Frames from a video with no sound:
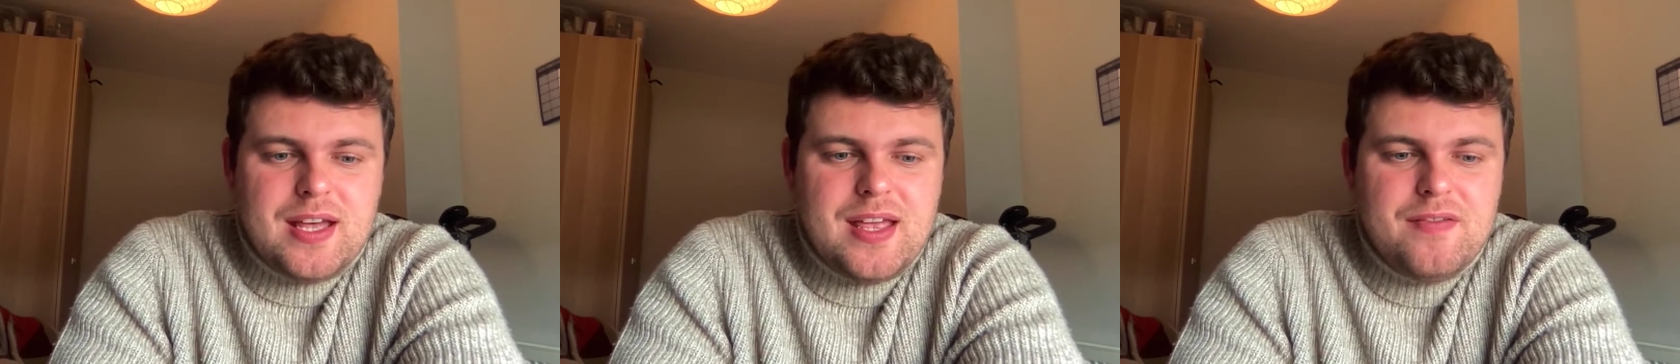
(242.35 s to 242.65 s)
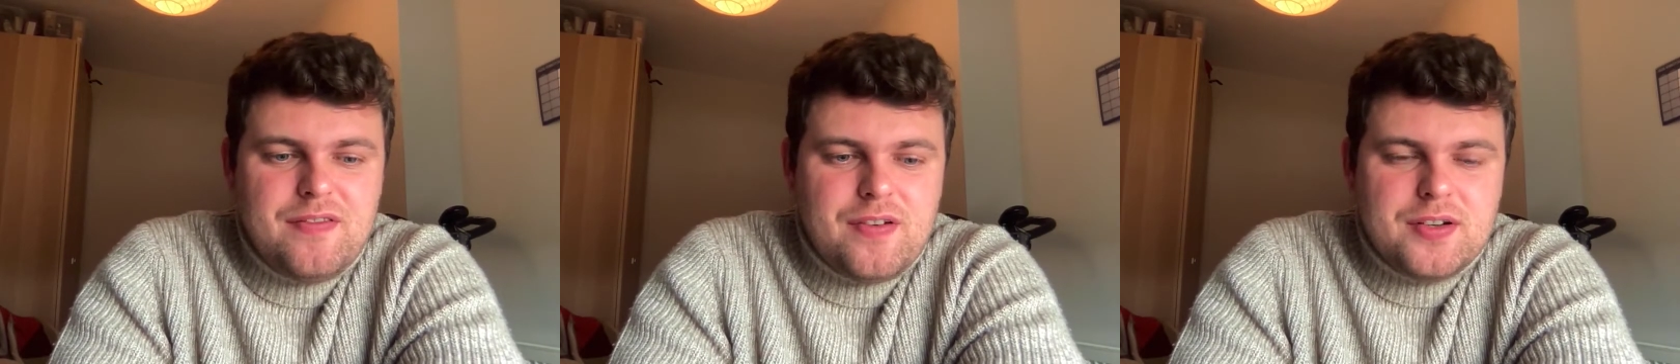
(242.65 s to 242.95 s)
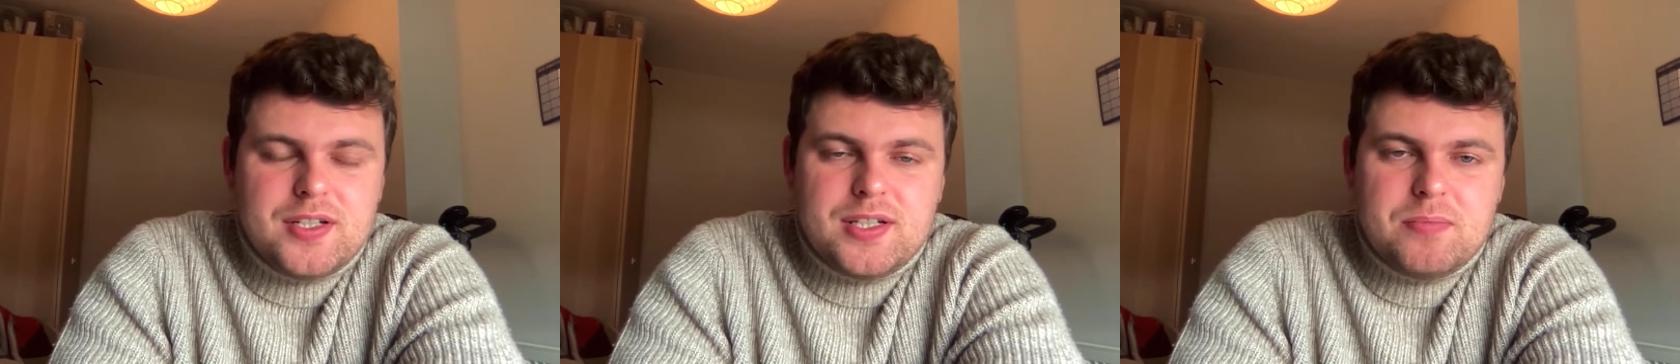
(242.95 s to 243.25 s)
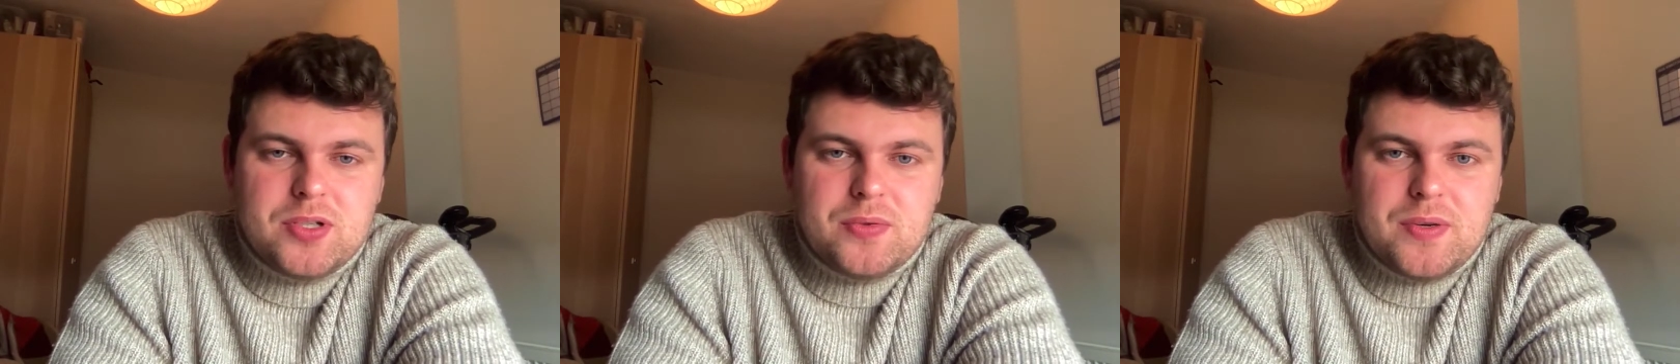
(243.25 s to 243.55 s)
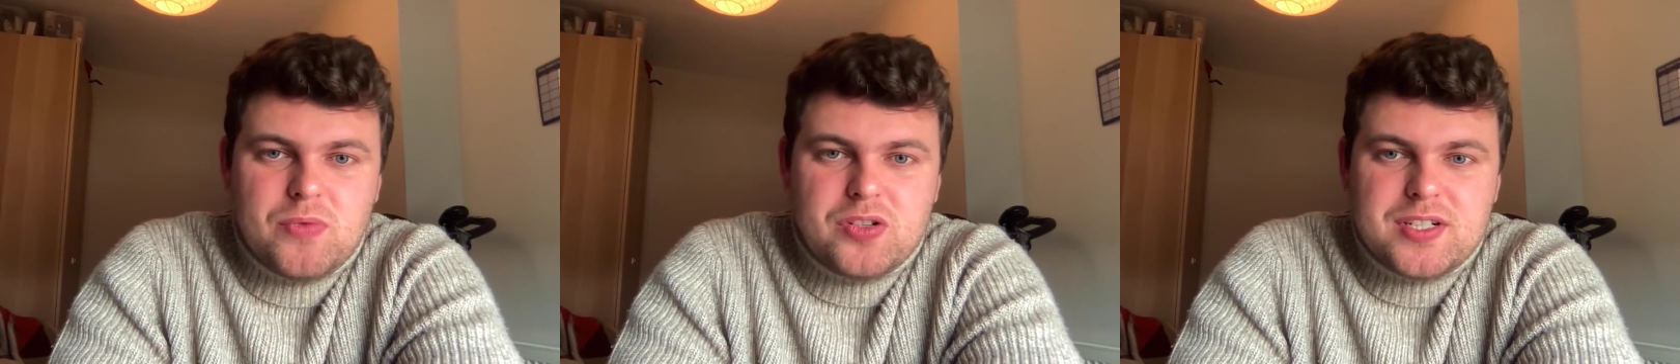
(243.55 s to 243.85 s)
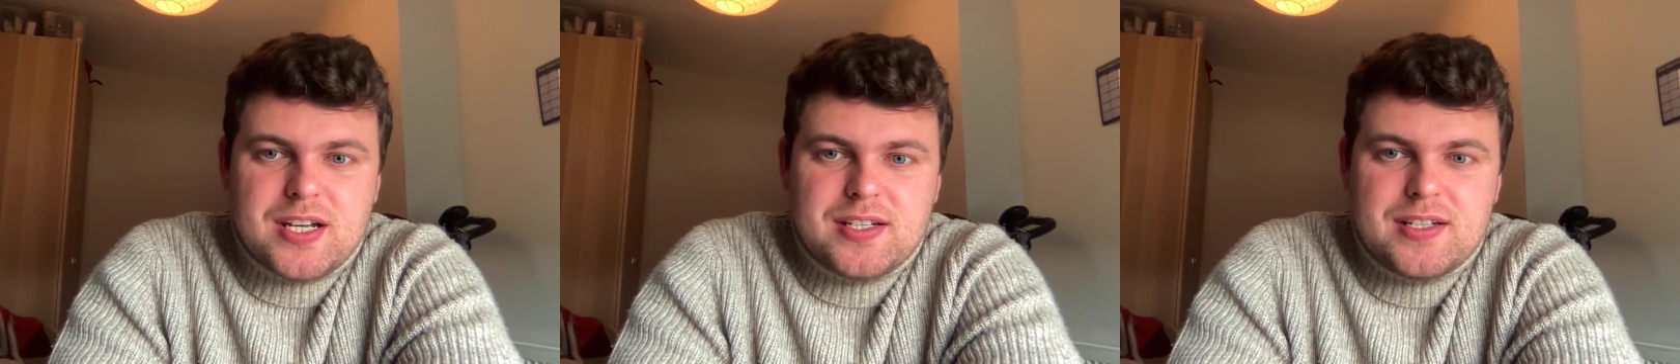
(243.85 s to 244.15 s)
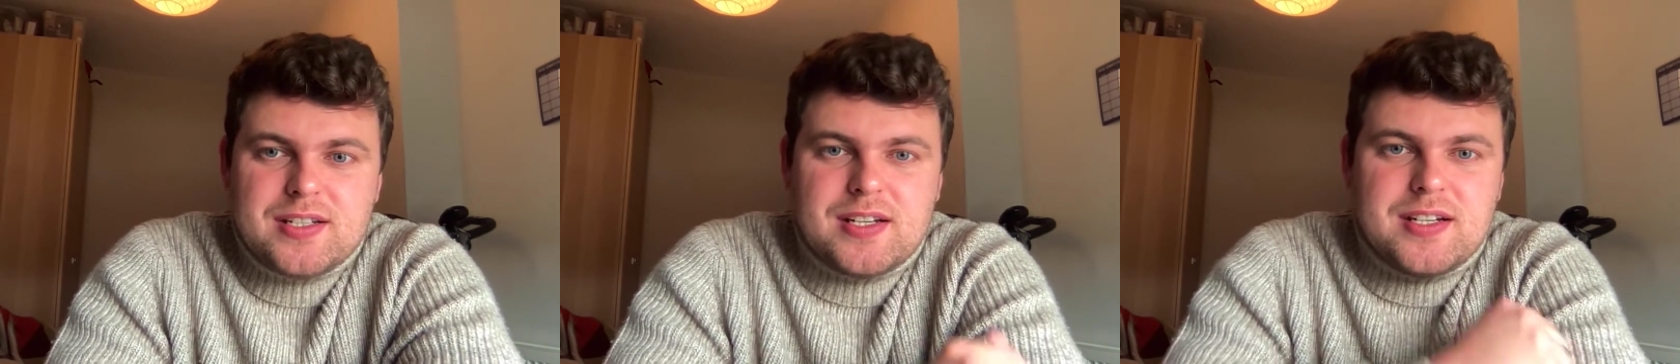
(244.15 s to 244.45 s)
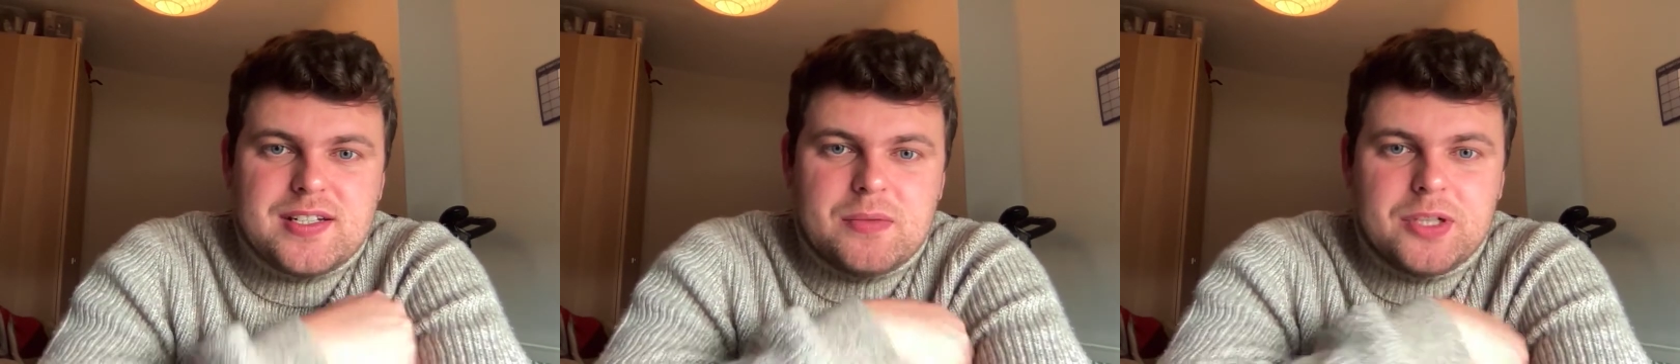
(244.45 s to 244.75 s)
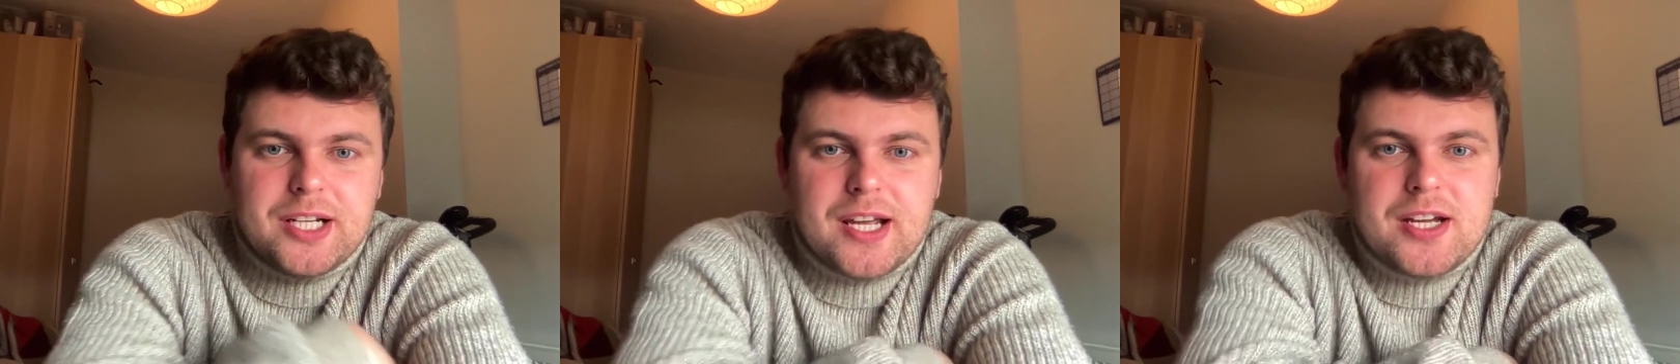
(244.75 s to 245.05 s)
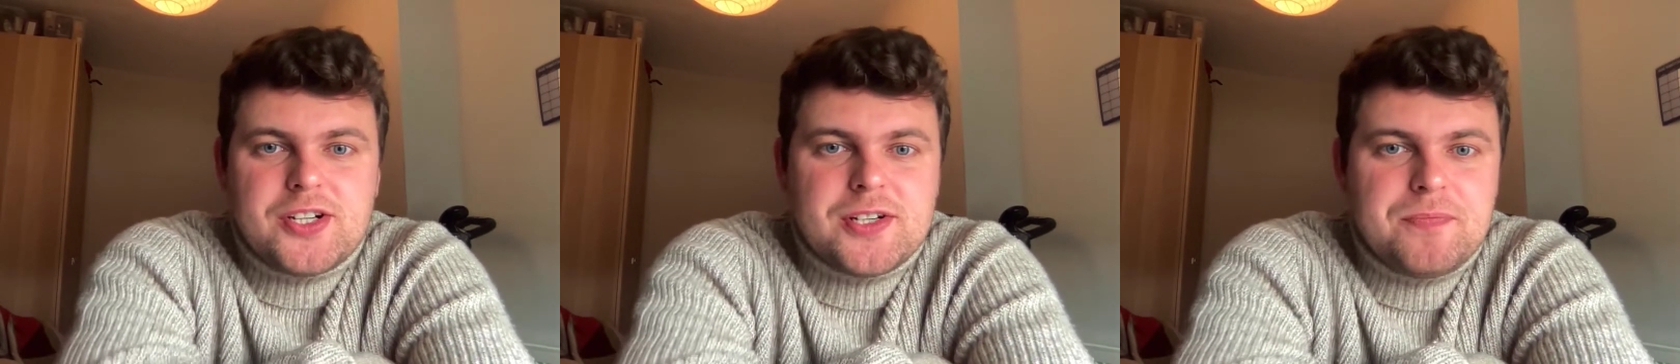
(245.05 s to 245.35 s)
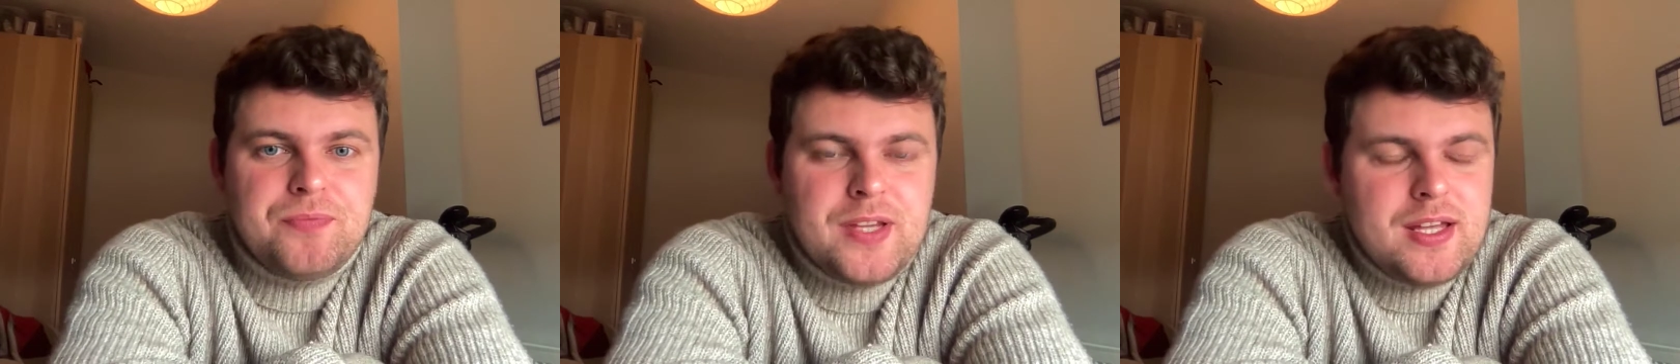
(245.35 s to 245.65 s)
inference between one sentence and its double negation